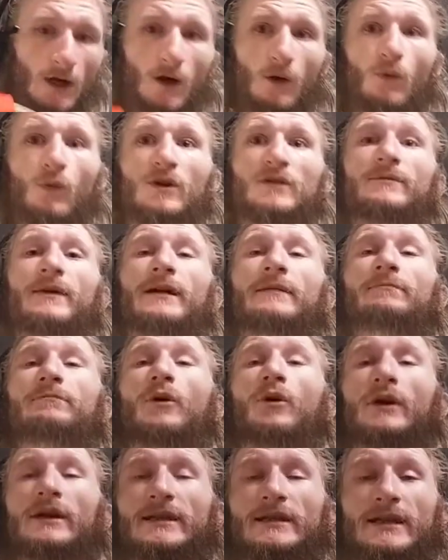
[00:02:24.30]
was my
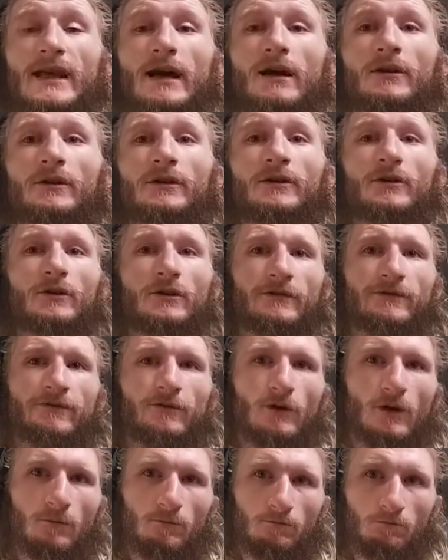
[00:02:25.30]
Boy Scout
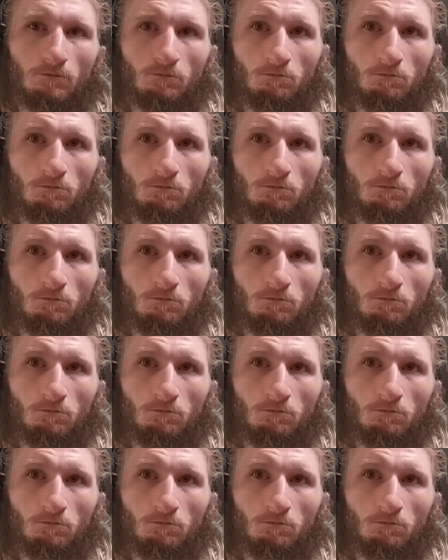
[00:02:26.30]
uniform